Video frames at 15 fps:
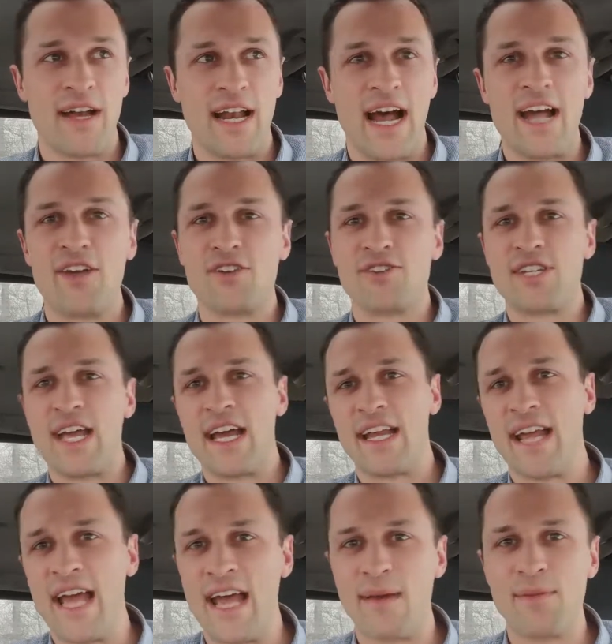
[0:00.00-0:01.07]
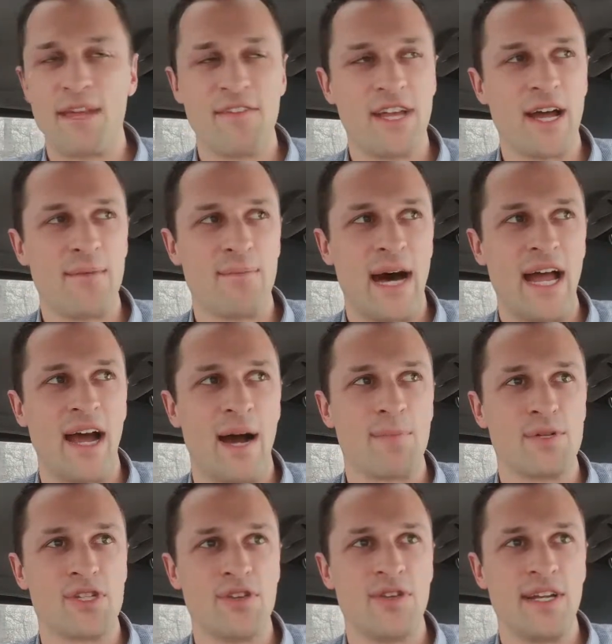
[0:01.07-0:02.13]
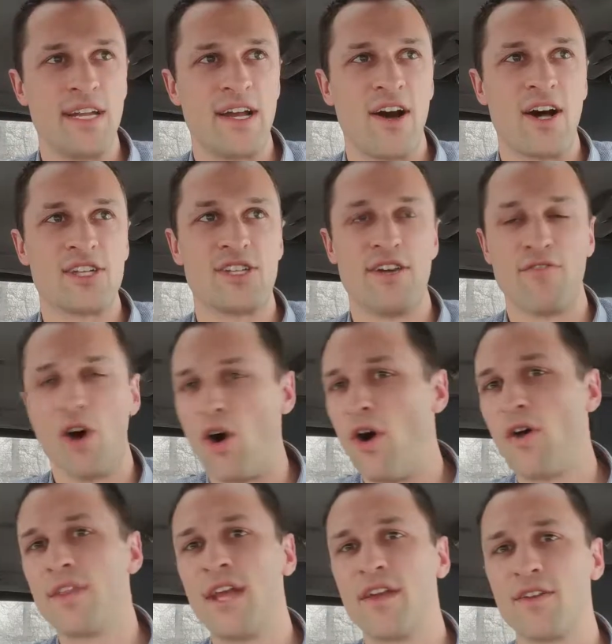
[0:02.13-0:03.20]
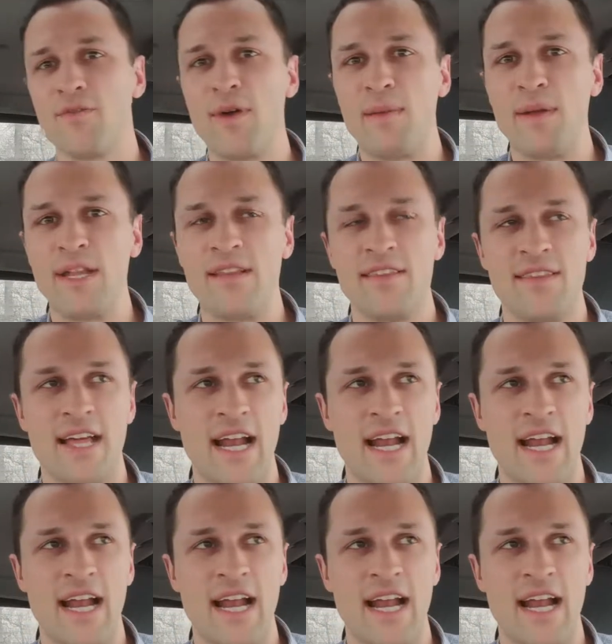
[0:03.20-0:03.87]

and I understand, hey, I'm giving up my opportunity cost of all the other women